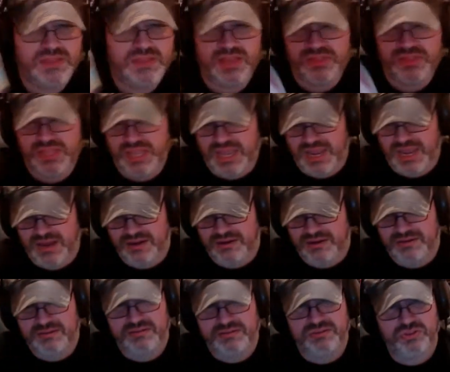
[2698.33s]
at the end,
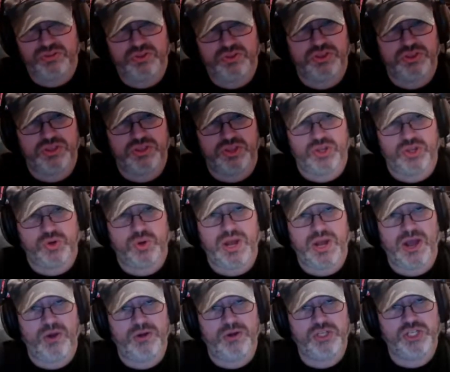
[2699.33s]
the
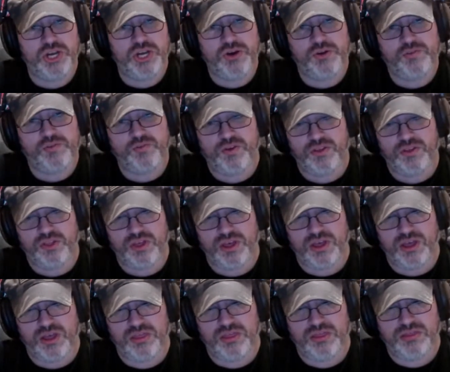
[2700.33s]
crowd cheers for
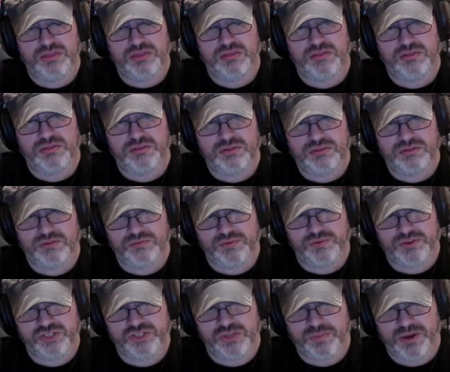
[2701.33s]

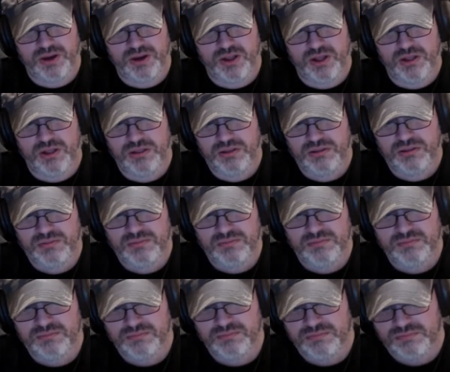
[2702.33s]
Supergirl,
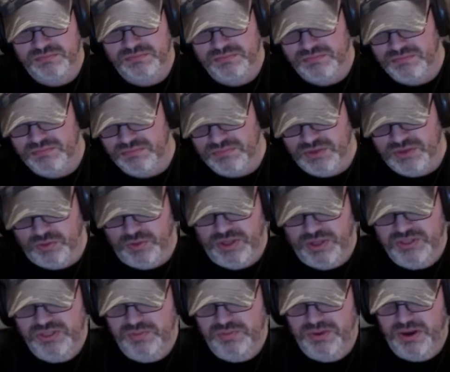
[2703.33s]
the
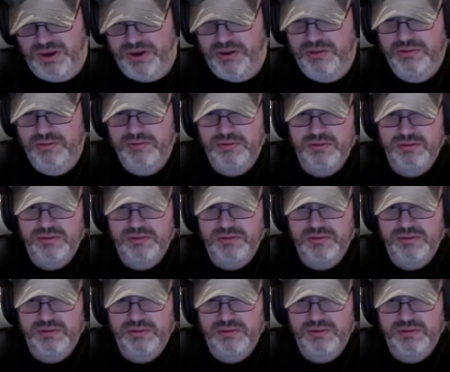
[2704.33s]
real Supergirl,